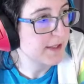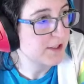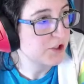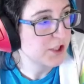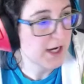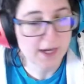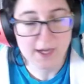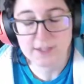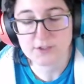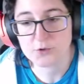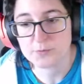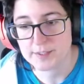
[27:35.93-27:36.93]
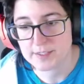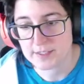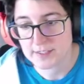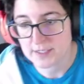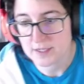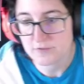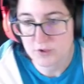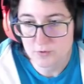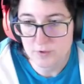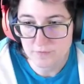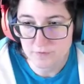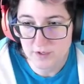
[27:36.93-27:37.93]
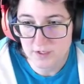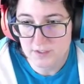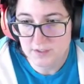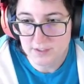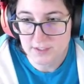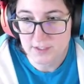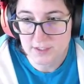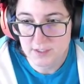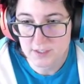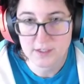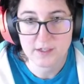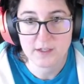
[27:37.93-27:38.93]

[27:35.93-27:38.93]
the chat so we can give you a fun thing.